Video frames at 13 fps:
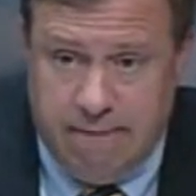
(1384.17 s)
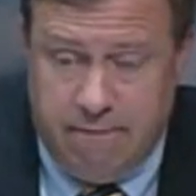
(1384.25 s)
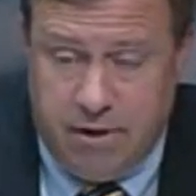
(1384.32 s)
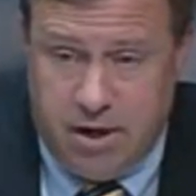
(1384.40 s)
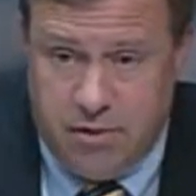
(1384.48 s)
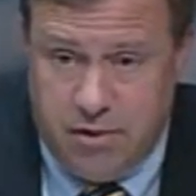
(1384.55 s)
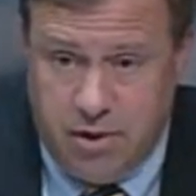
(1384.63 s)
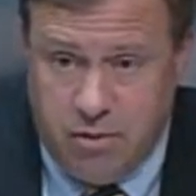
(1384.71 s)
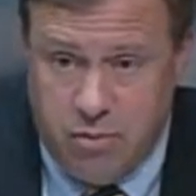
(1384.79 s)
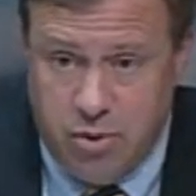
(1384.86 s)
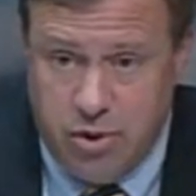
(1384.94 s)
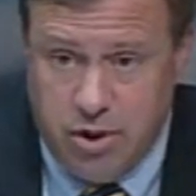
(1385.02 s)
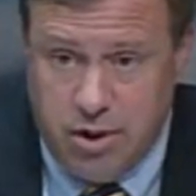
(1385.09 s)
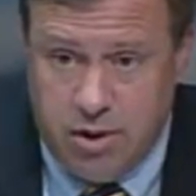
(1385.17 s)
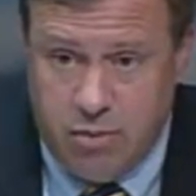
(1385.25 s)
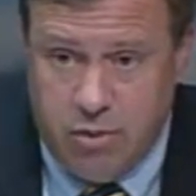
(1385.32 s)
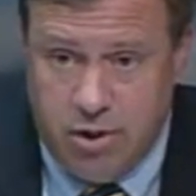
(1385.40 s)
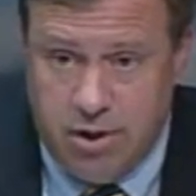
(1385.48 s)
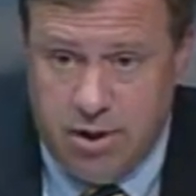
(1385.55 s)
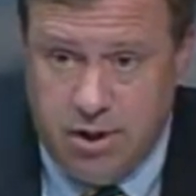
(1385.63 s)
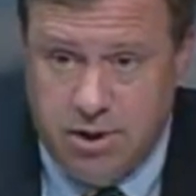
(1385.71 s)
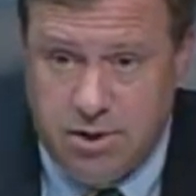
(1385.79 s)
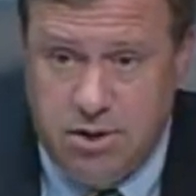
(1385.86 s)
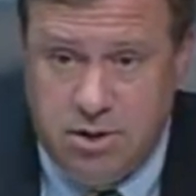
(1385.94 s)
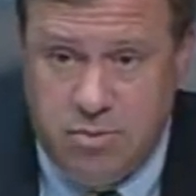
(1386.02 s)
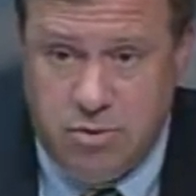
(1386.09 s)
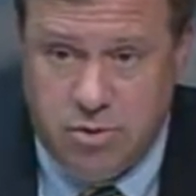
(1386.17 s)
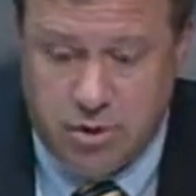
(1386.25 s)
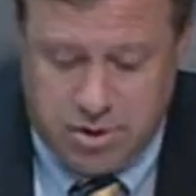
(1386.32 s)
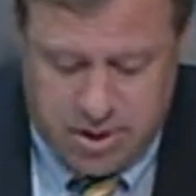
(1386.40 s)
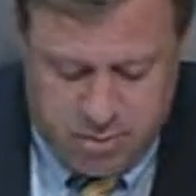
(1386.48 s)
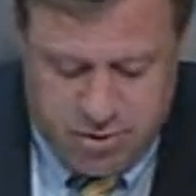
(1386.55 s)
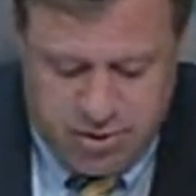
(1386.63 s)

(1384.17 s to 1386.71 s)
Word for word: And I think really that one of the things that needs to be looked at,